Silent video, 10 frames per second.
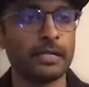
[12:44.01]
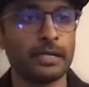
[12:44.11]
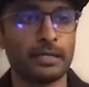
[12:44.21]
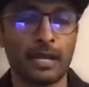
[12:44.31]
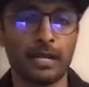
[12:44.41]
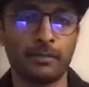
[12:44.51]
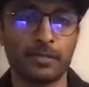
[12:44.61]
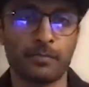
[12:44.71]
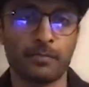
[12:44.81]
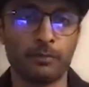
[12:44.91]
it'll
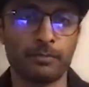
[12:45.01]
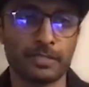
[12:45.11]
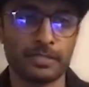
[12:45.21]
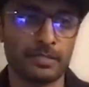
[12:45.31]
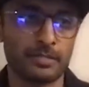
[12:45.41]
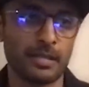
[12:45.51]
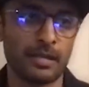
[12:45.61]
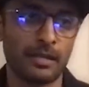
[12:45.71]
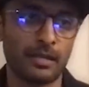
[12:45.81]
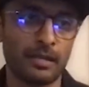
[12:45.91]
help small businesses like